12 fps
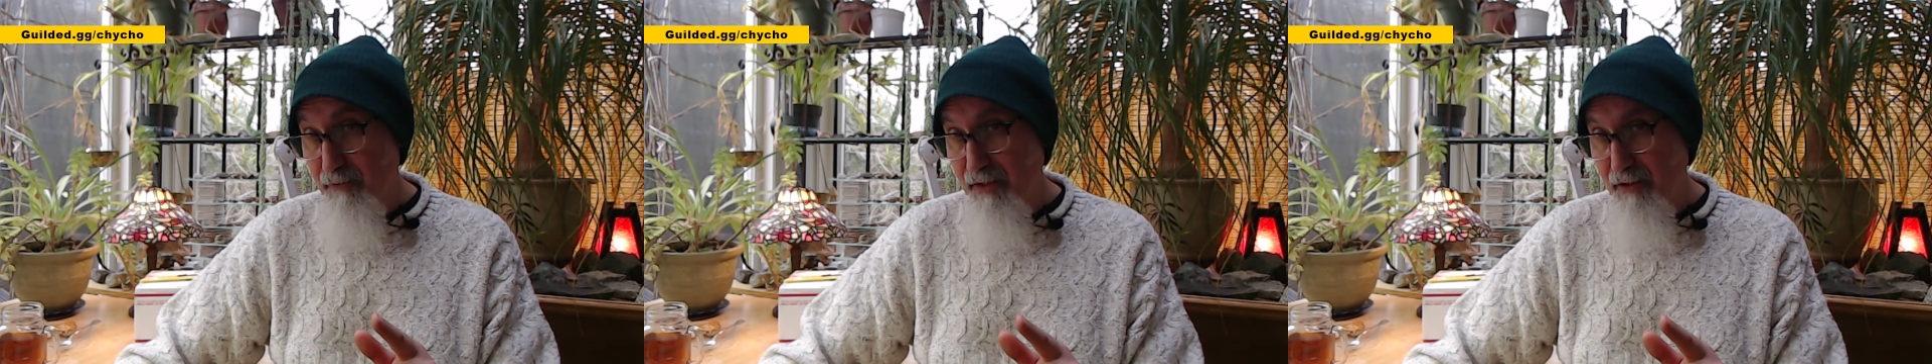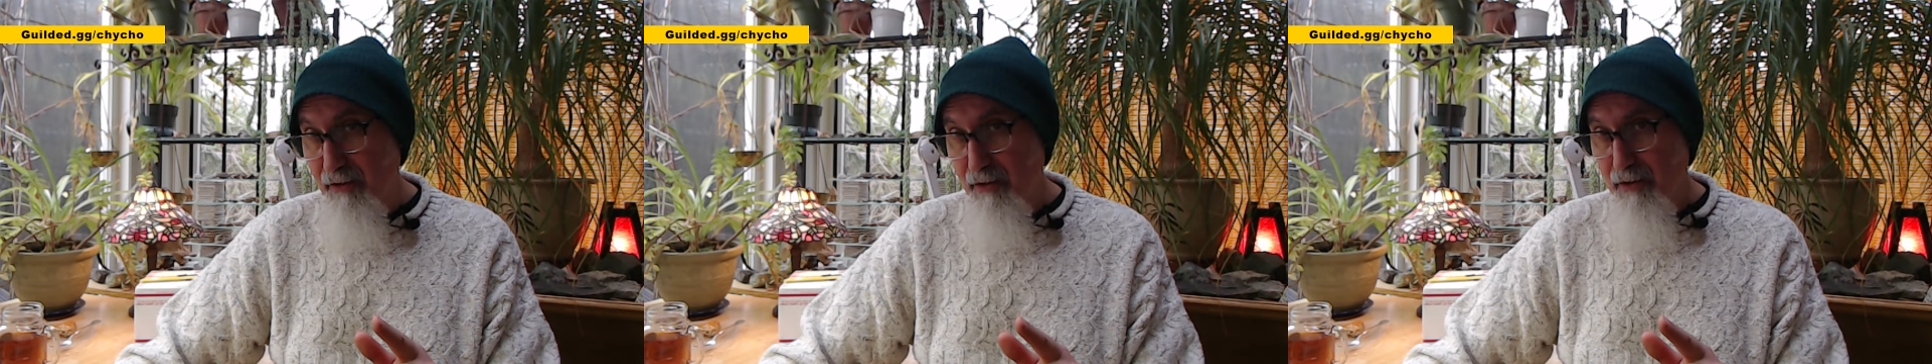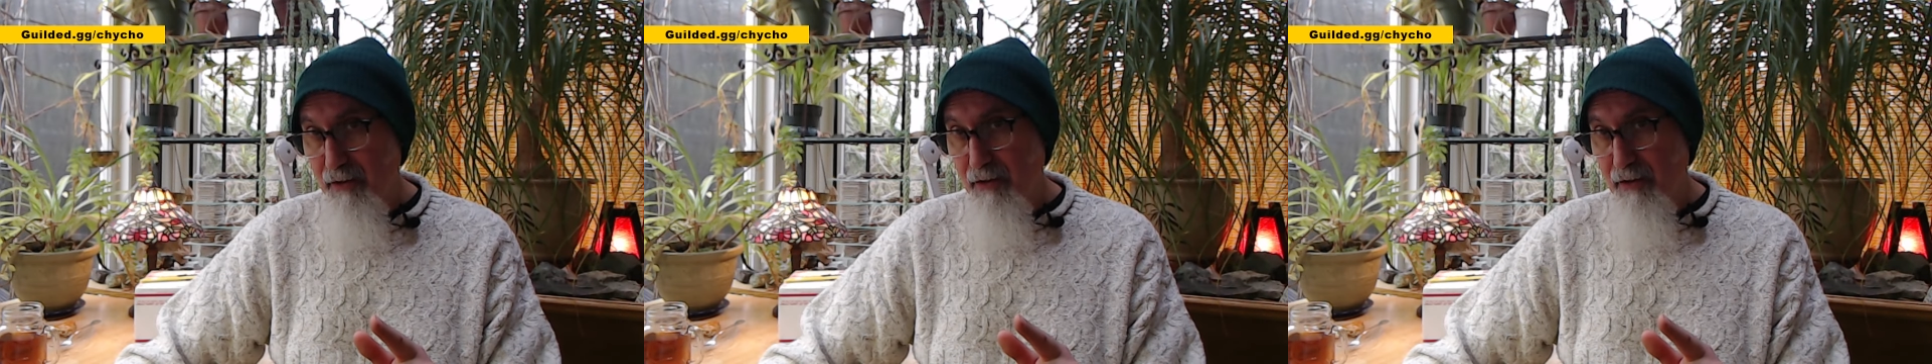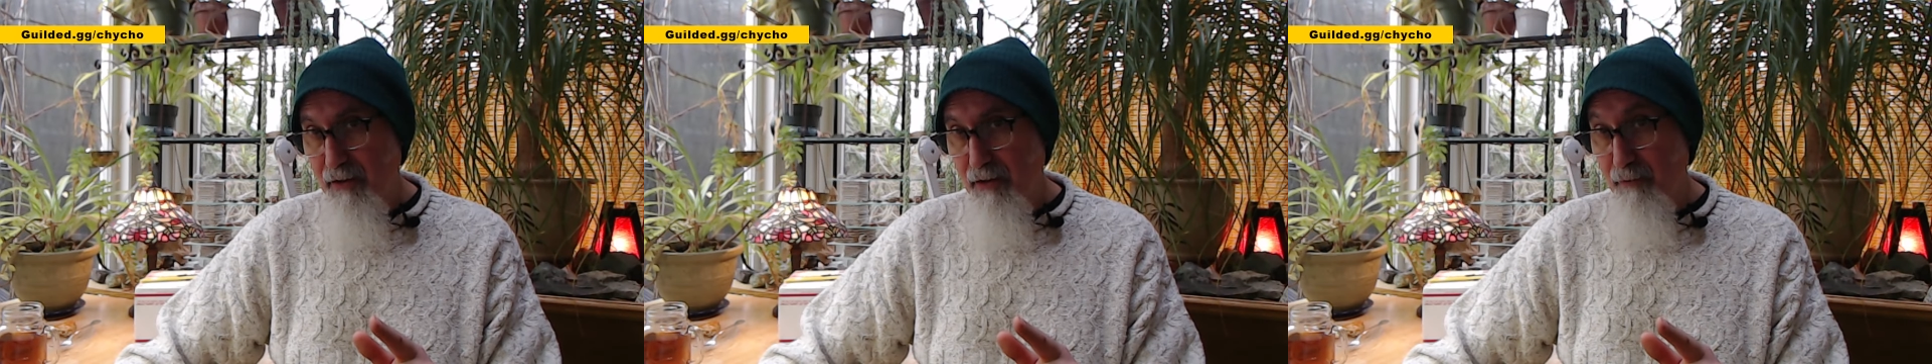mean
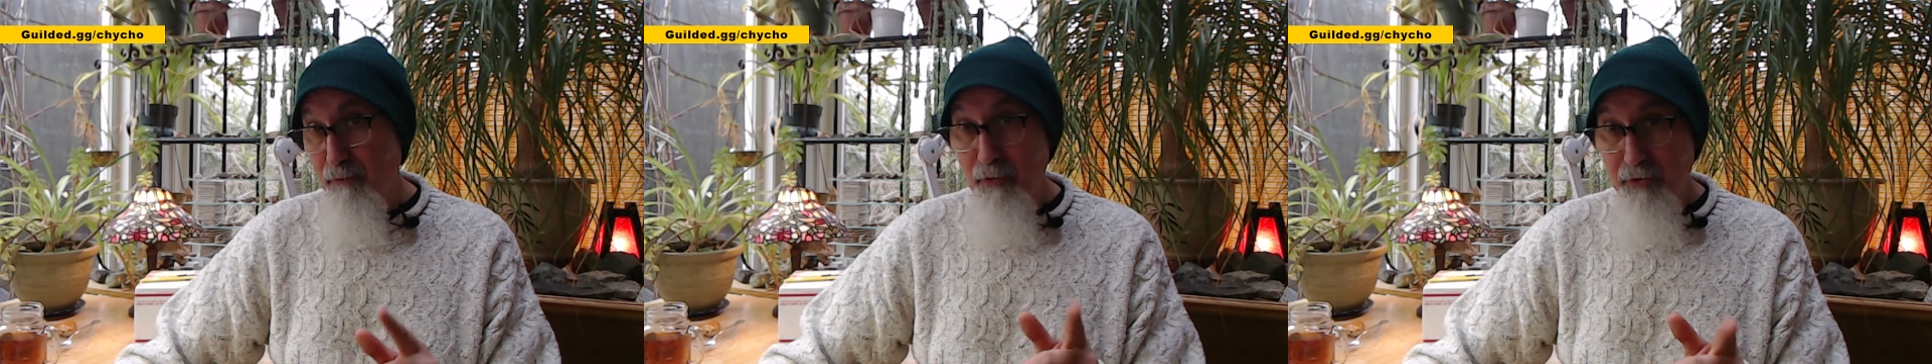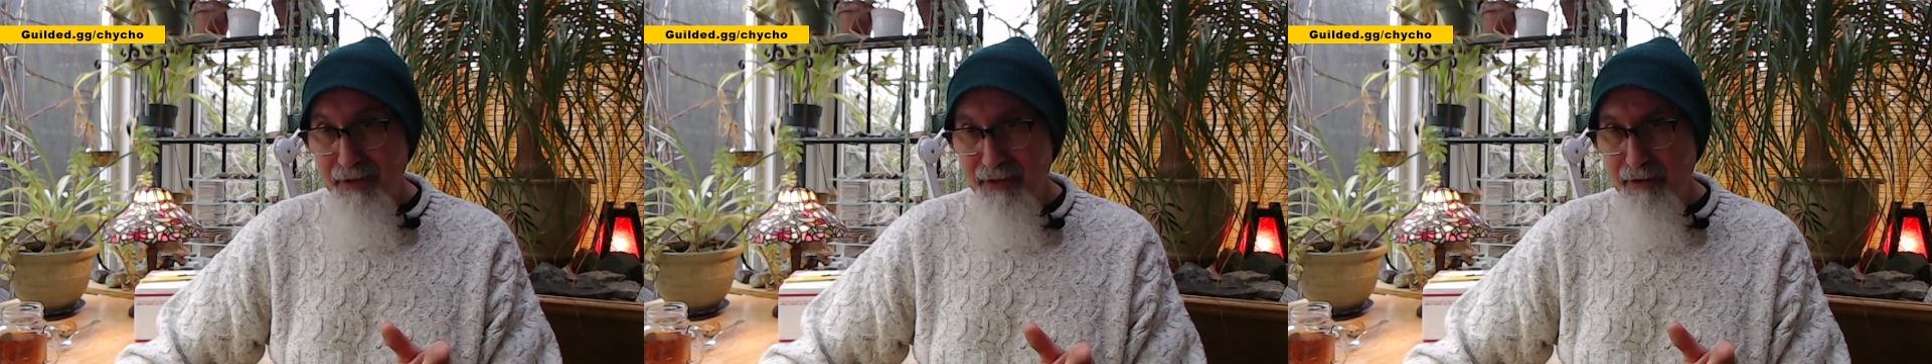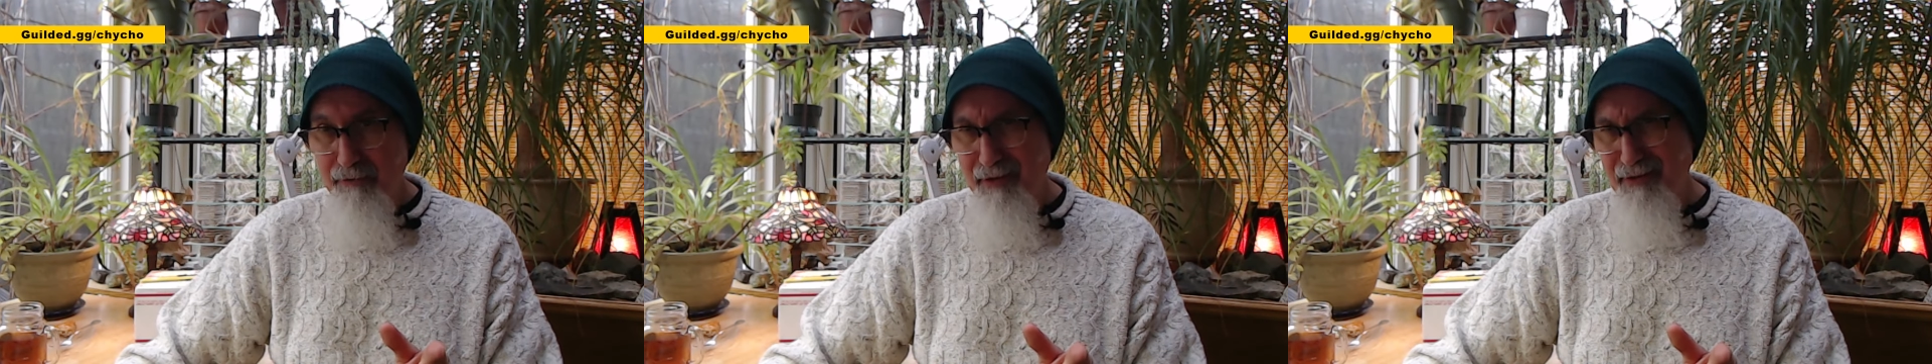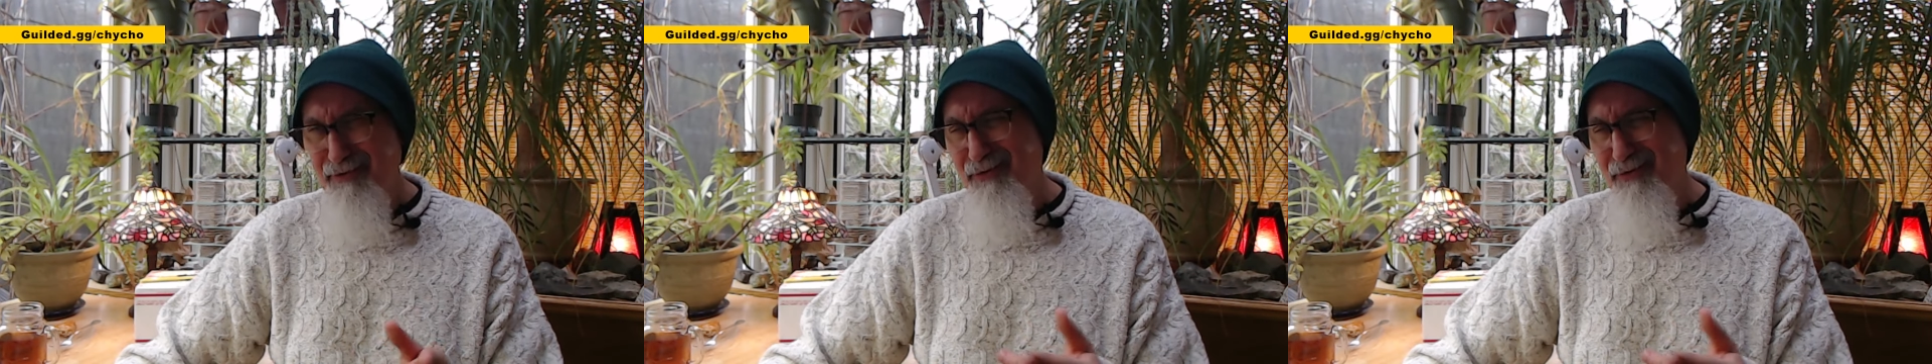born again, right?